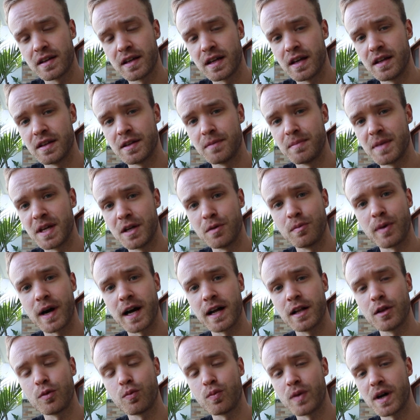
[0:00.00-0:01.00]
in the
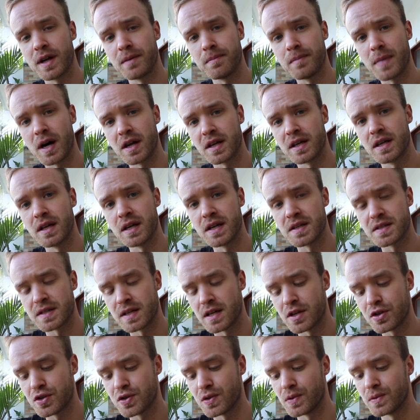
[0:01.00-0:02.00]
meanwhile when money is an
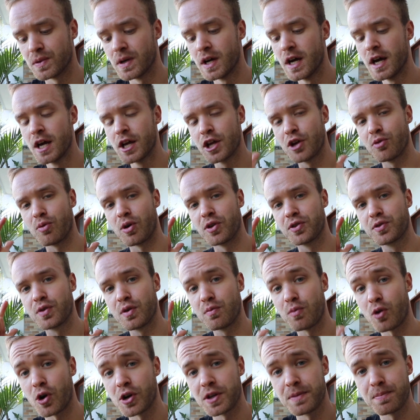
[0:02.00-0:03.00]
issue. You want to
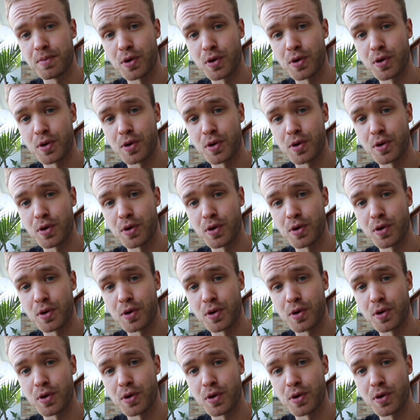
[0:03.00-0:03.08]
avoid